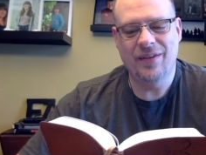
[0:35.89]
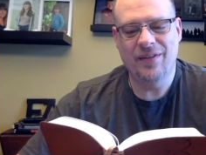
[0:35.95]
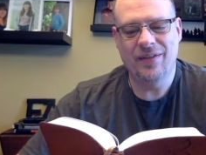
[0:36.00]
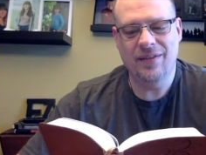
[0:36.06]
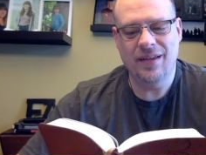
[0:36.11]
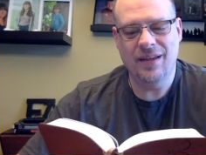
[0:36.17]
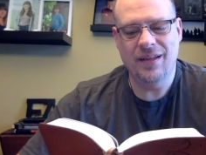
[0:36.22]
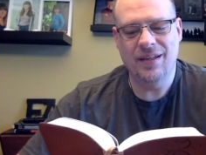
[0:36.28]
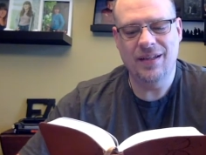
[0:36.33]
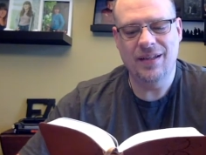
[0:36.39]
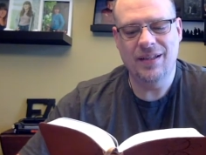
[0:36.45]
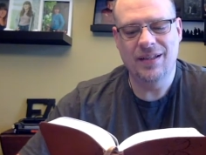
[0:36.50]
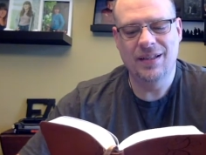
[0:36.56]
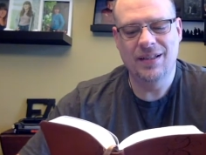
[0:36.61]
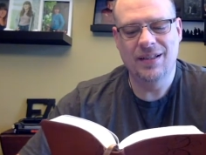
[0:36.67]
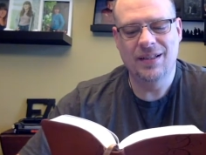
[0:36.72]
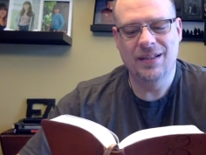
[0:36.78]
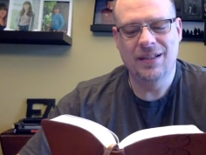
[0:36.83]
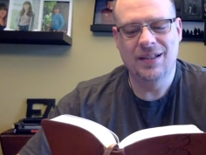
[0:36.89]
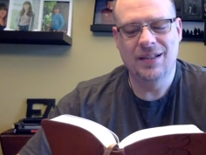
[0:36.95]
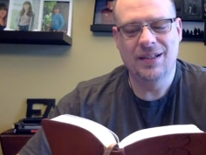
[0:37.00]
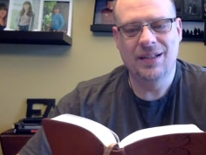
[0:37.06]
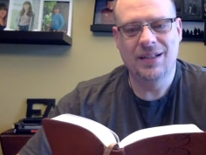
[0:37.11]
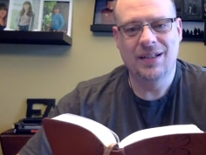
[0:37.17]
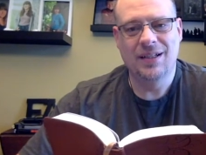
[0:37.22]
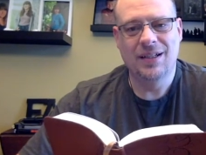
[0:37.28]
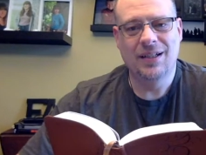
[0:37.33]
sin
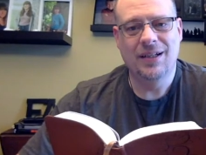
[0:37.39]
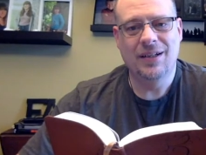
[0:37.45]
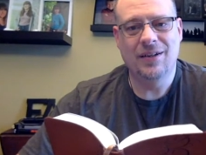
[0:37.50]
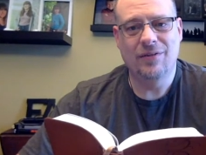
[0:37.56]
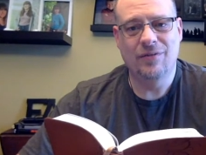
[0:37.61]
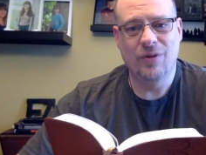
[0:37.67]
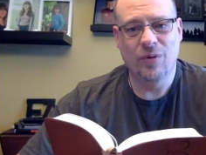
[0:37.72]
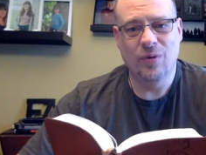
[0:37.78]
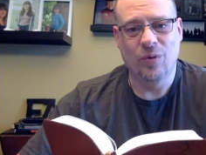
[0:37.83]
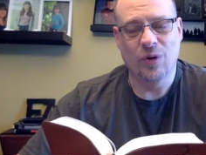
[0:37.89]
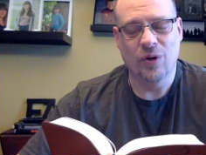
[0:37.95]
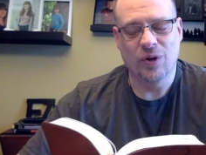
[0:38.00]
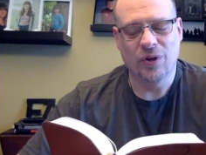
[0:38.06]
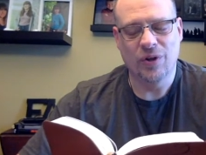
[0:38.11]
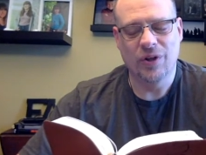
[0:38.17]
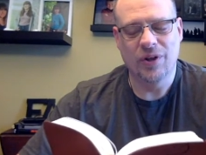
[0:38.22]
of the world.